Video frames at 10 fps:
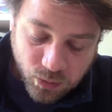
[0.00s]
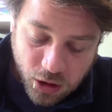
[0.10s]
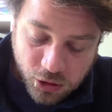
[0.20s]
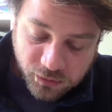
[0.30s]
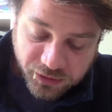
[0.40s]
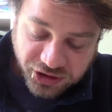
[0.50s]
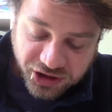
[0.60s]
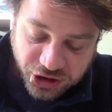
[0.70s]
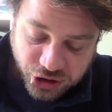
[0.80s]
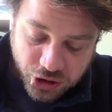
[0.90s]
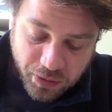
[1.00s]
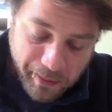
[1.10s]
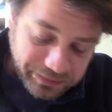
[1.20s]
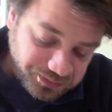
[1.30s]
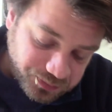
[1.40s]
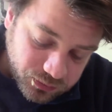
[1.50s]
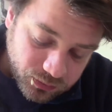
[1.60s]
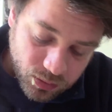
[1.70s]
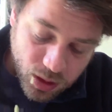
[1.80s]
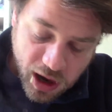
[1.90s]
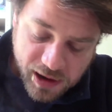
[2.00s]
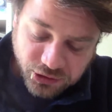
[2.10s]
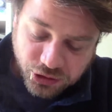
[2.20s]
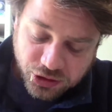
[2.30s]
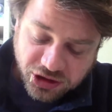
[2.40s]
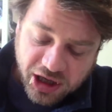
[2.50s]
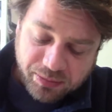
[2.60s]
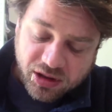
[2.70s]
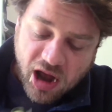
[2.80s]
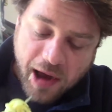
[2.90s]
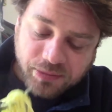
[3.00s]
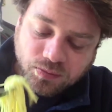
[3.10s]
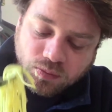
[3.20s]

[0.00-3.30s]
conversation, and at the same time